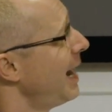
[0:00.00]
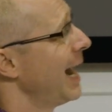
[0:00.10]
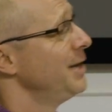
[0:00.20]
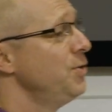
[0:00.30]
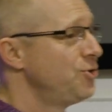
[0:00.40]

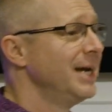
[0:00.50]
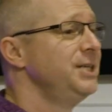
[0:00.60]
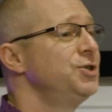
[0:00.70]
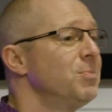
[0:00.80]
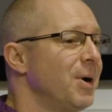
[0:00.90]
and you
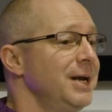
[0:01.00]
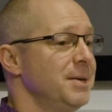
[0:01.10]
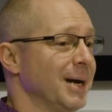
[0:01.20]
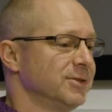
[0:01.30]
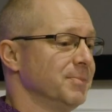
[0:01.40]
change your mind
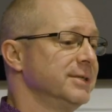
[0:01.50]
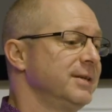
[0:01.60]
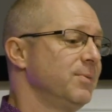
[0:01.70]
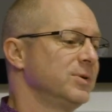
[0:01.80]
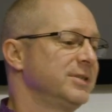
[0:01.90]
about something.
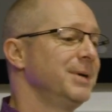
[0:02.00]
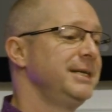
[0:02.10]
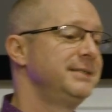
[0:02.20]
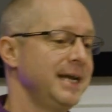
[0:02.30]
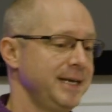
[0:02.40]
So someone
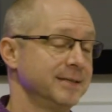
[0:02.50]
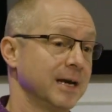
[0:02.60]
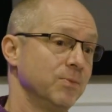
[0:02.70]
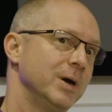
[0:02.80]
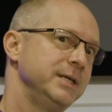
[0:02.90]
in 10 years
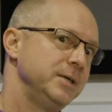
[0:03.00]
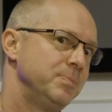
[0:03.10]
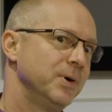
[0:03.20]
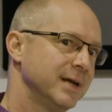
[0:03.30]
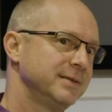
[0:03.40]
go, why did you
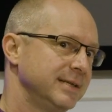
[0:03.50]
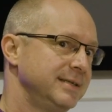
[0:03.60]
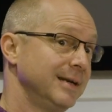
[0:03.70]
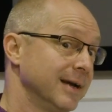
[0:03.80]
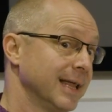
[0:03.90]
put that
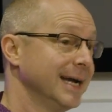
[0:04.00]
setting like that?